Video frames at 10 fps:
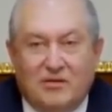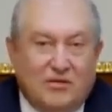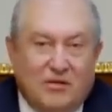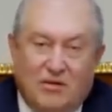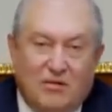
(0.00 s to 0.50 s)

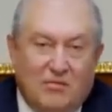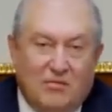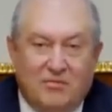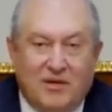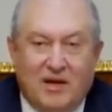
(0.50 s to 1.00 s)

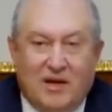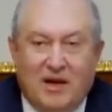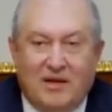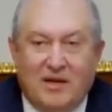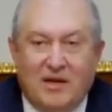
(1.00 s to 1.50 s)
So
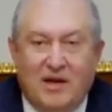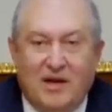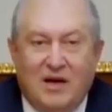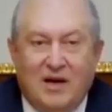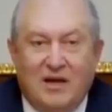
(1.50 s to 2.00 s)
I think
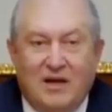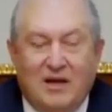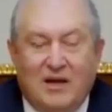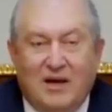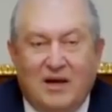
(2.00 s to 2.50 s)

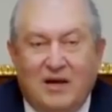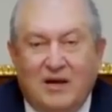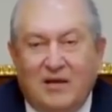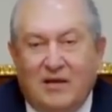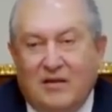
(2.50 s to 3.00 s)

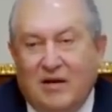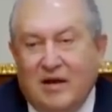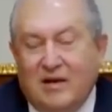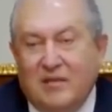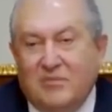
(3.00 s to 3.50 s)

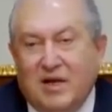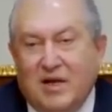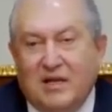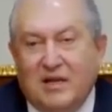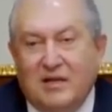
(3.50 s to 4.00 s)
I
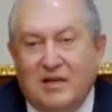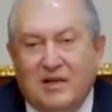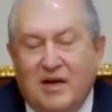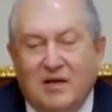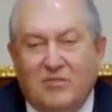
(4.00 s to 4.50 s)
completely
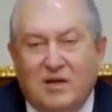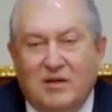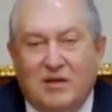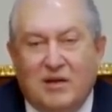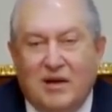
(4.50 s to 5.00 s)
deny
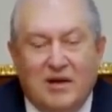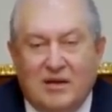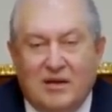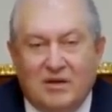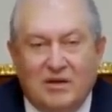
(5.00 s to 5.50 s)
I